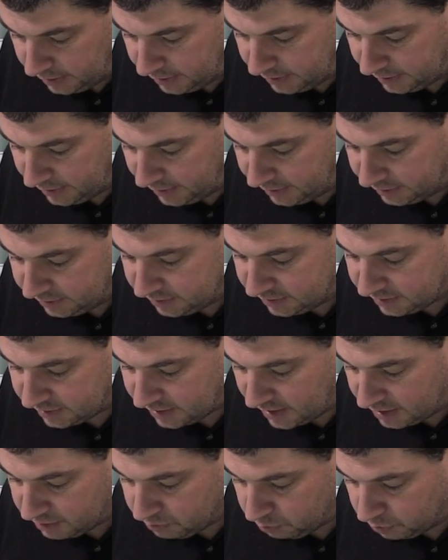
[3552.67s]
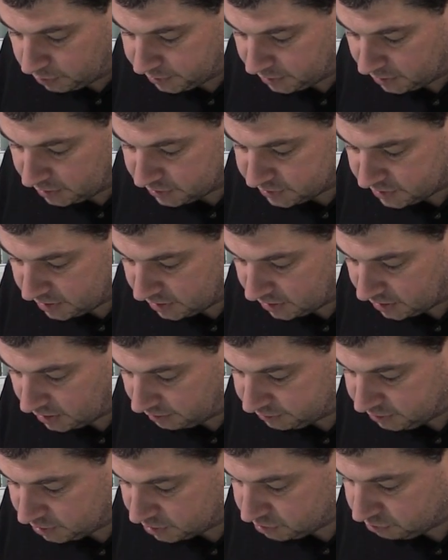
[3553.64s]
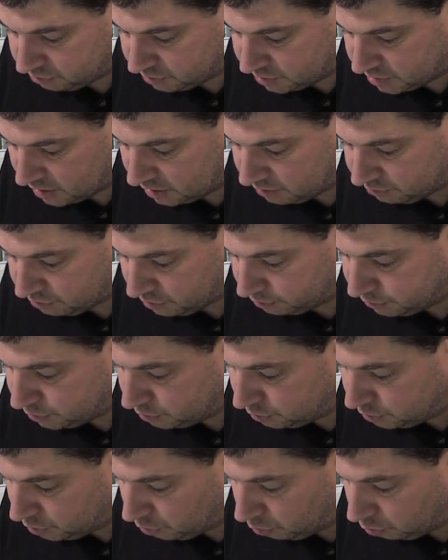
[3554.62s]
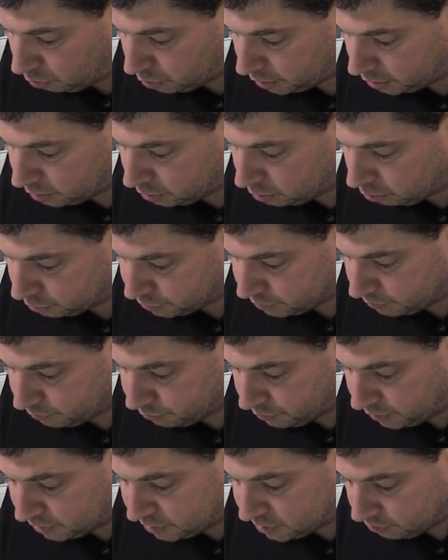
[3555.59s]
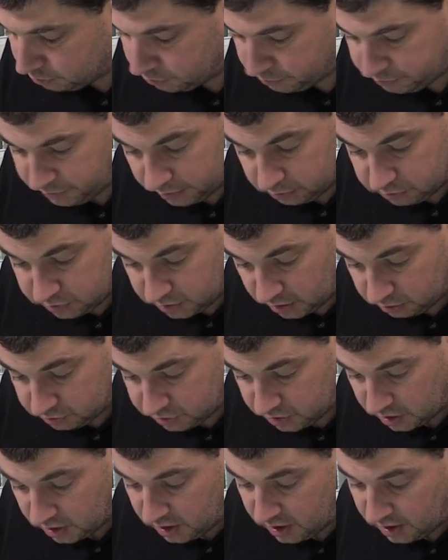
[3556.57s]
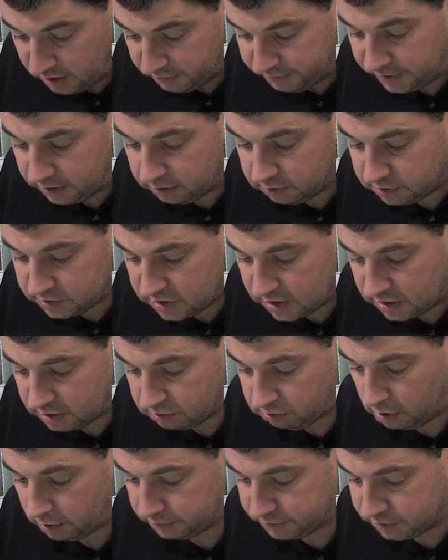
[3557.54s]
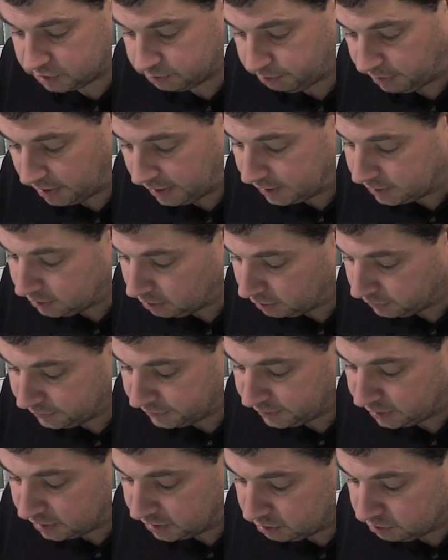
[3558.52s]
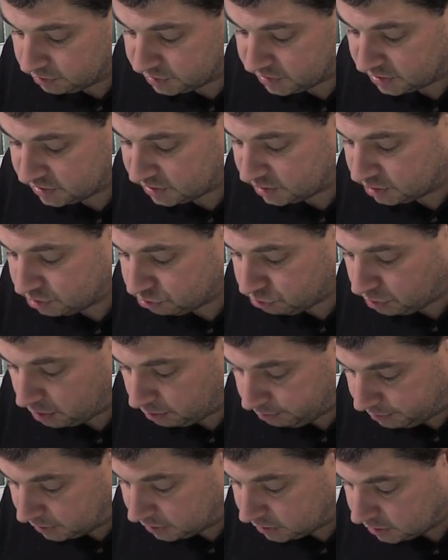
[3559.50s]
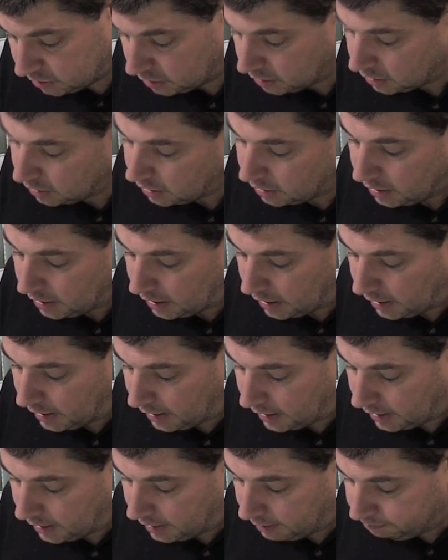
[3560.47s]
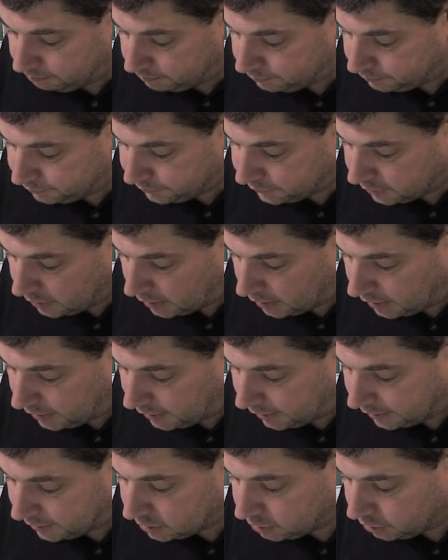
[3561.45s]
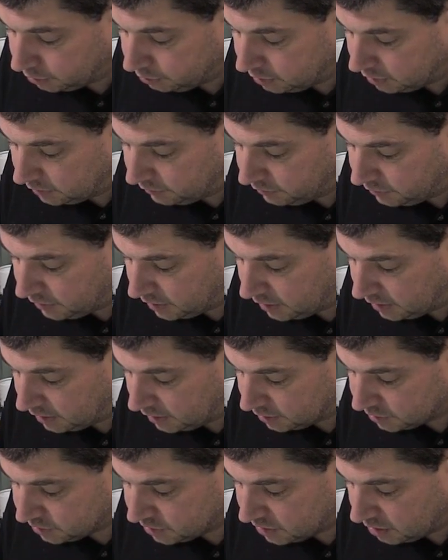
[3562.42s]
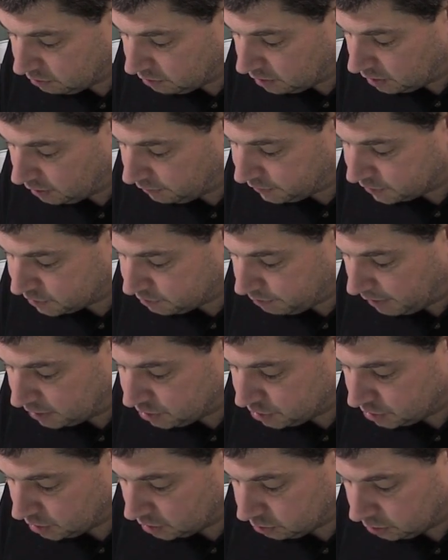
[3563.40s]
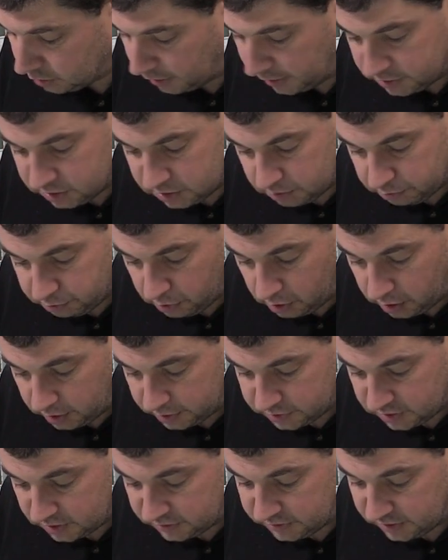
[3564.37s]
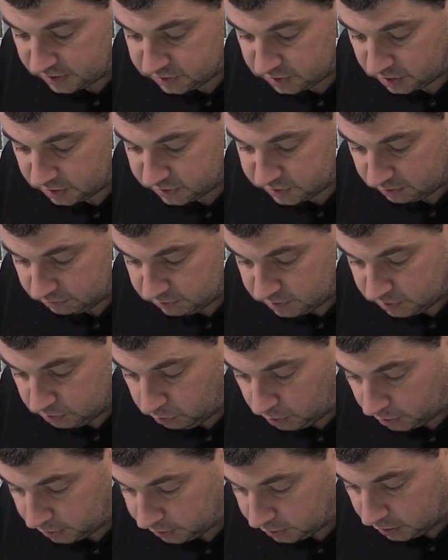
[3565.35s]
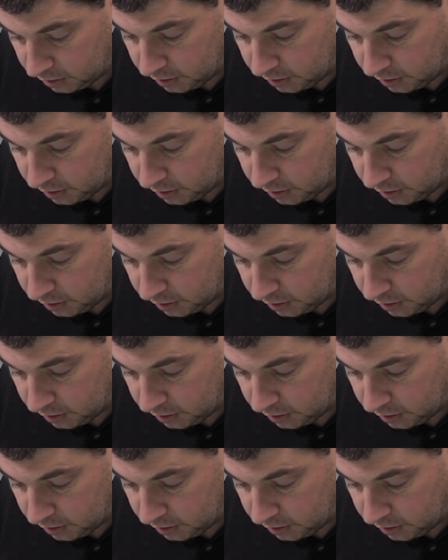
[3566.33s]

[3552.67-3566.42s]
Andy again. One last thing. I've just returned from New York and got some reasonable photos of various aircraft displayed on the USS Intrepid, um, uh, including the exterior of the Space Shuttle Enterprise and the SR 71.